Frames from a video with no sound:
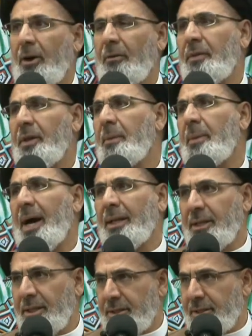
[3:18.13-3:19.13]
of their
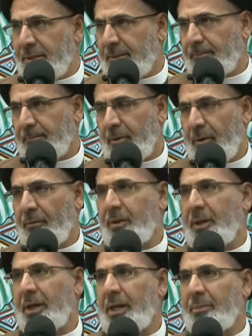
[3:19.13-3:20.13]
bodies,
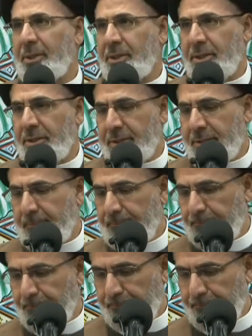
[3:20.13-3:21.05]
of their images,